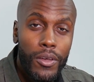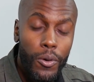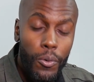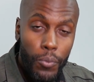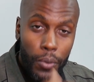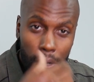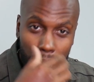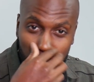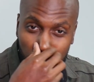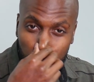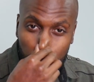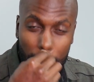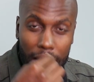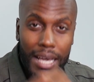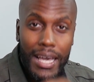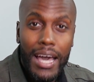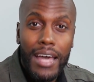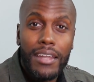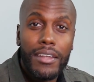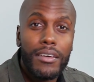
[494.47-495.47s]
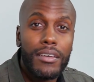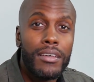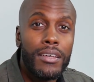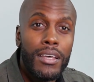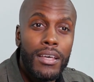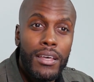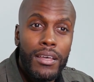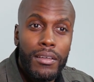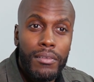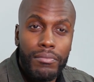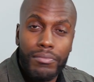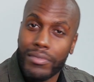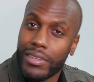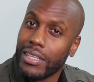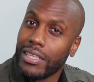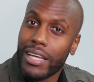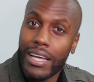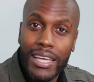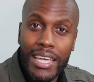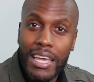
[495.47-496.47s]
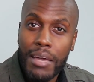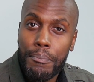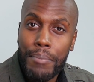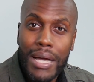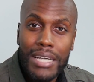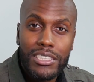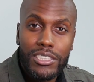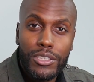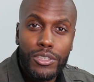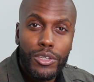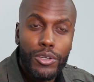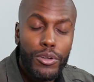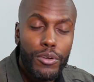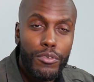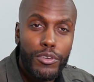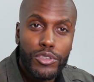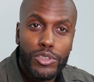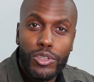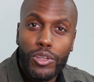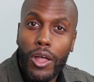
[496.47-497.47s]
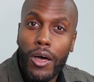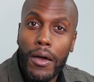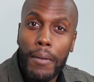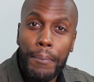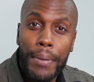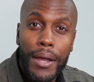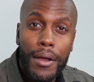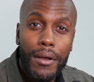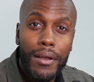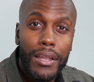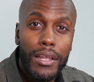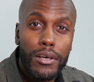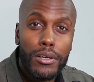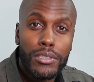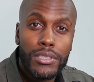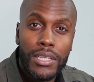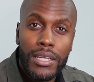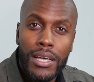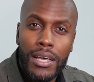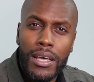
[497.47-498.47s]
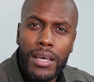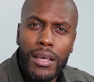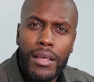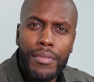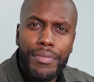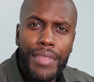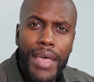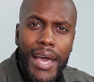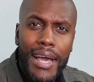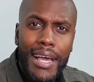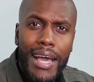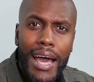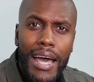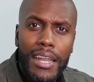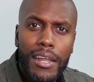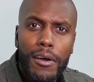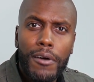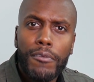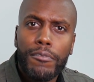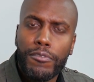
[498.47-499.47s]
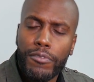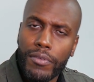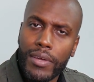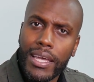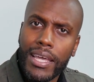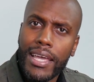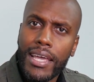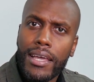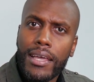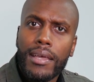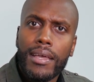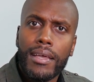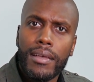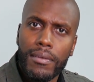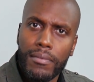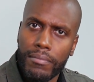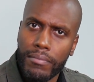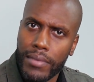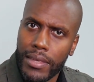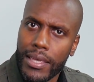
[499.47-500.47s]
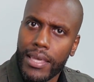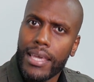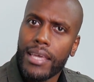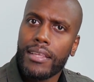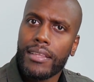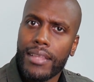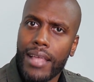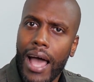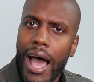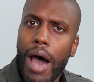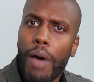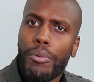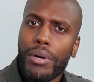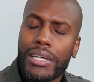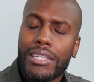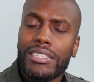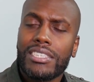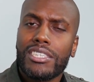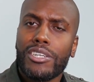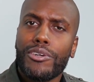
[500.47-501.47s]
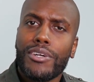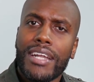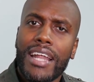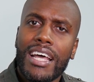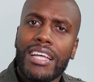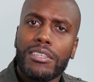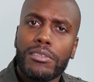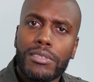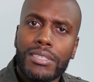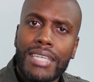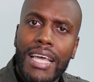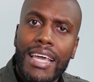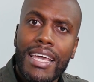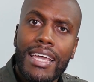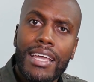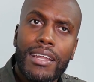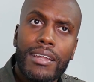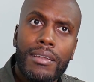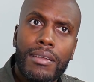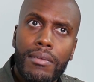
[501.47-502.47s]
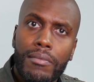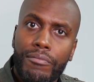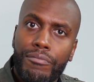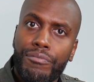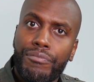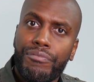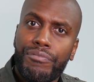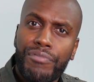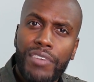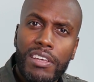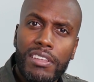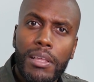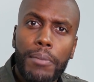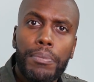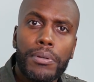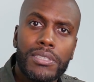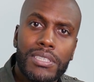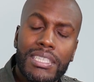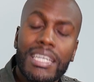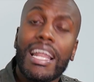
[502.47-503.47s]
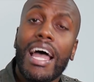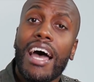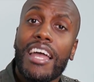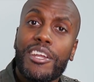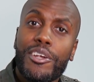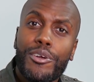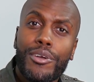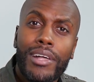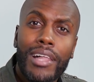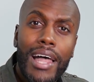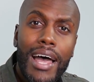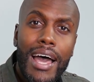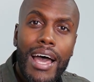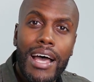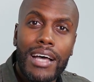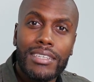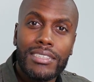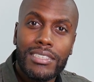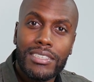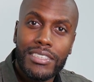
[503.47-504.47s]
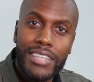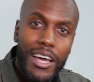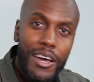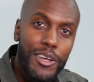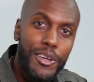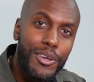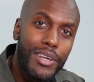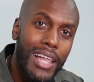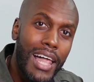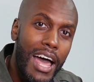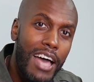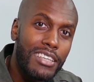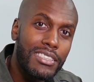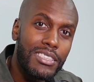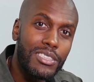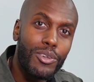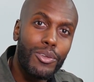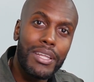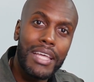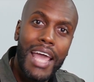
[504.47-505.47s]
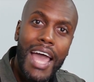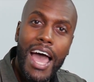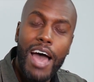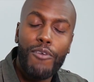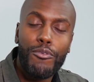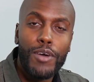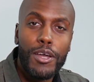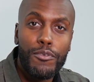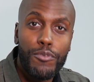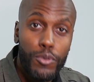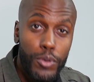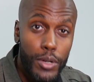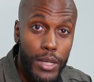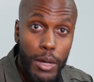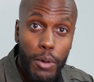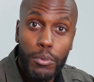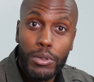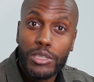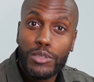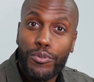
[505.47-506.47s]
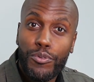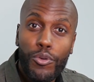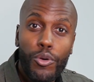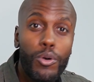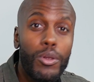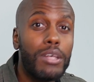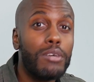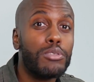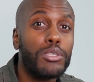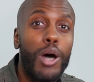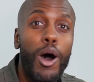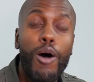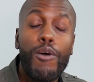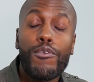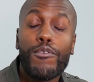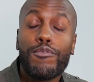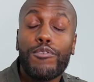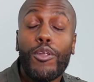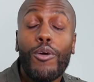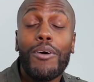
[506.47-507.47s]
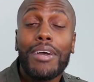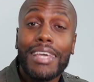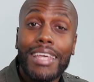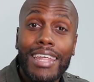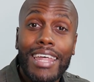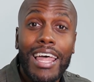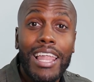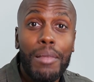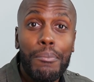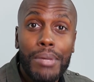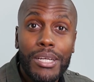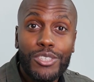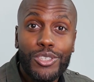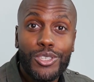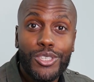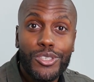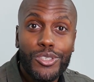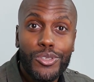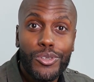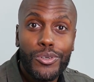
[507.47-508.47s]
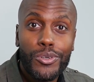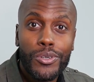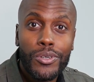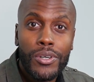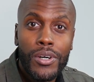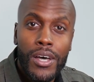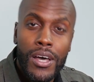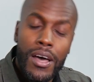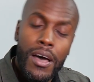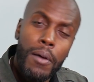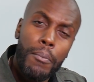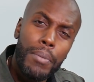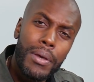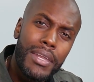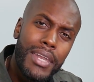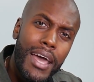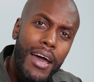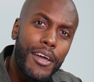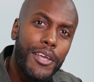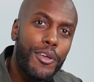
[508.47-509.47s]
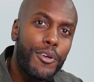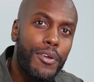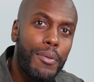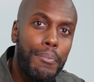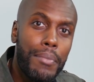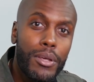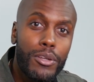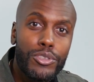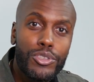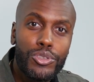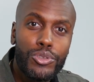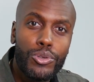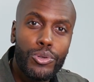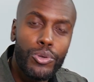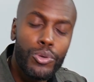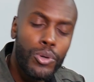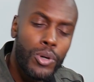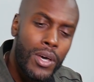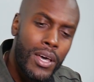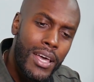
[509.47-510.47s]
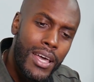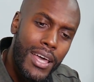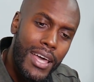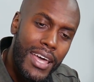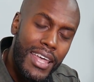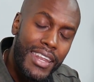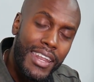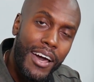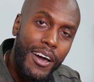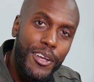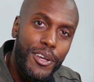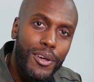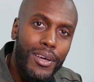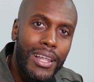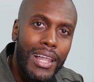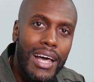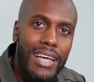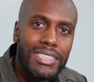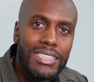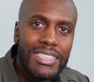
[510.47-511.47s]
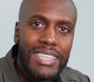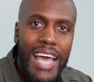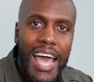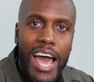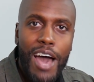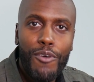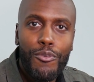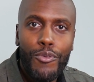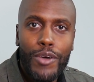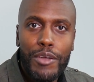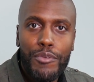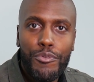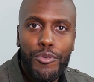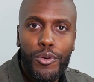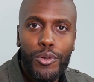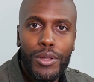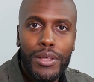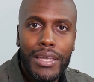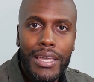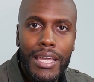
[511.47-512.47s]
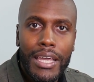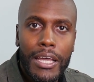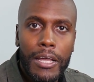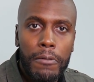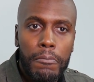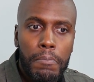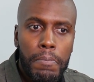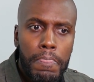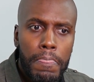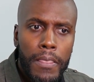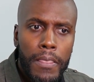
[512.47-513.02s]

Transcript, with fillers: Well, that kind of again back to universal law and parallels that kind of i would consider that taking 50% out of your glass now your glass is only halfway full it was full it was overflowing in elementary school but now you're in middle school and now your glass is halfway full again